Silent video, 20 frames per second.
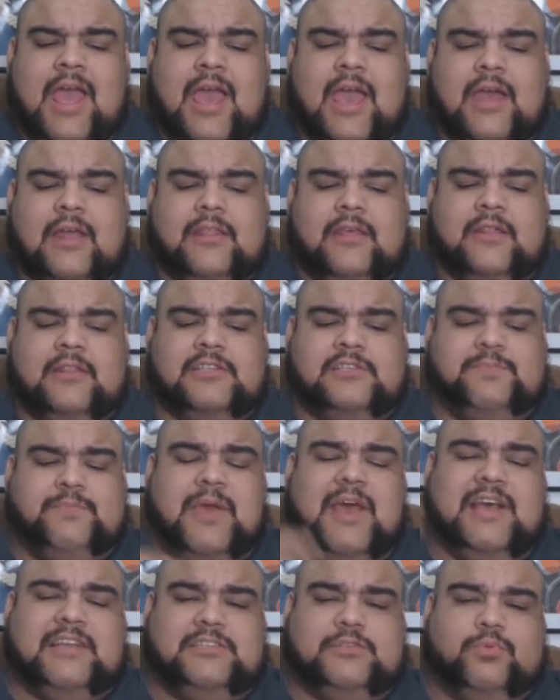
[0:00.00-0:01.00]
And then this
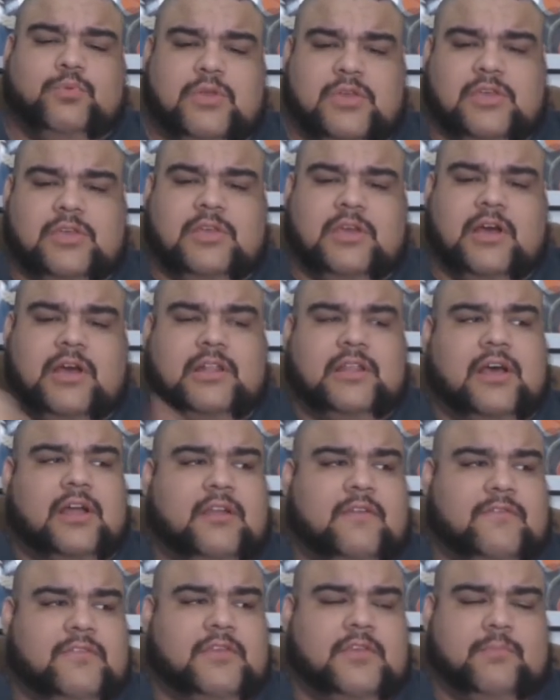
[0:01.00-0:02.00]
past week, a lot
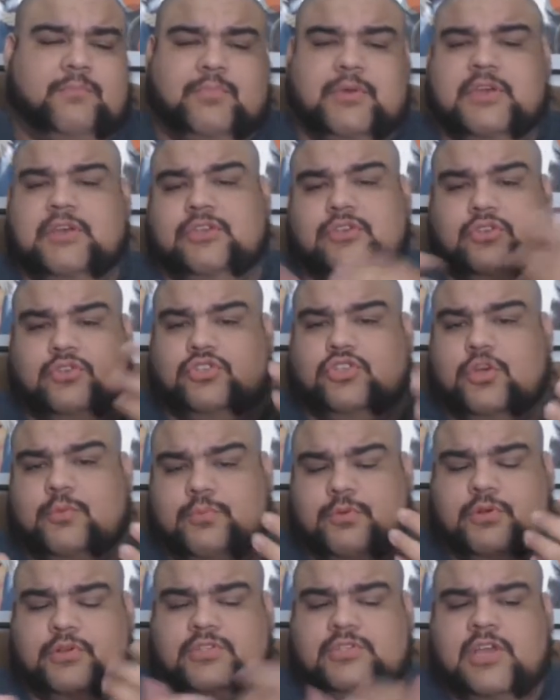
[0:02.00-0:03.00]
of the big
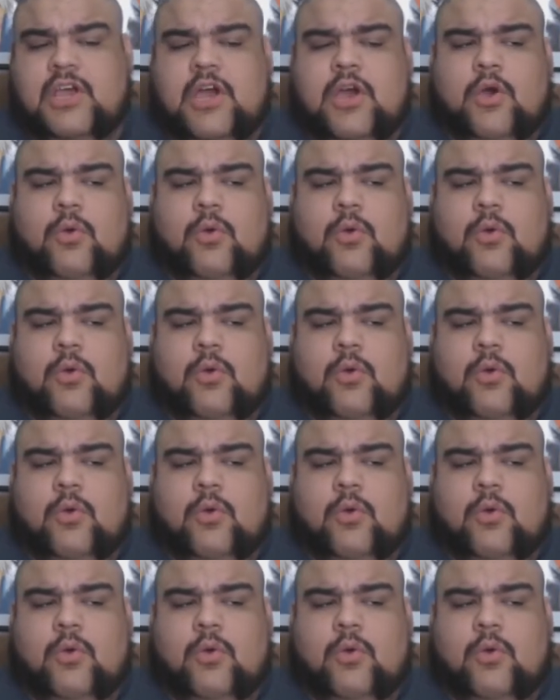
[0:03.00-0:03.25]
YouTubers